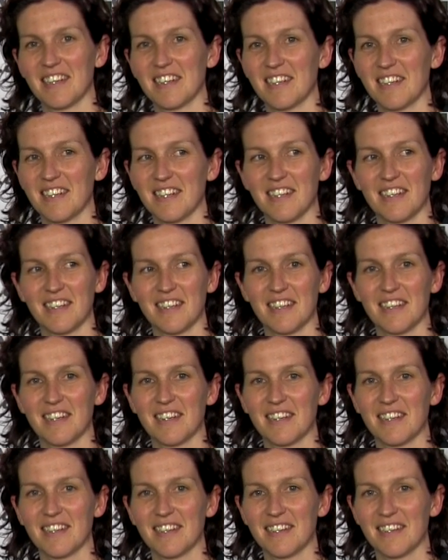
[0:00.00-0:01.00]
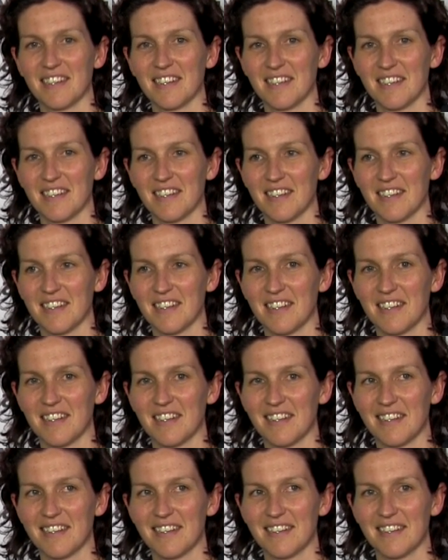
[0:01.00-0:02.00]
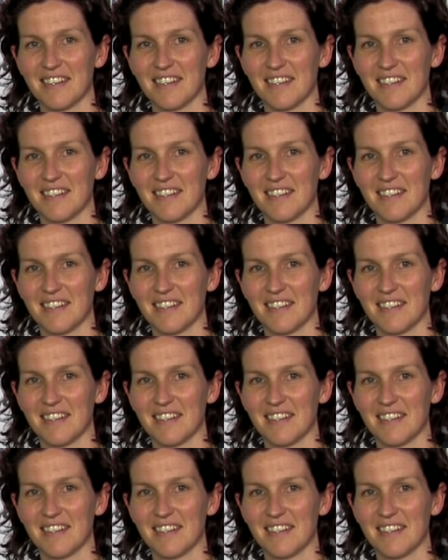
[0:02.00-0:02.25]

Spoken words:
This person isn't speaking.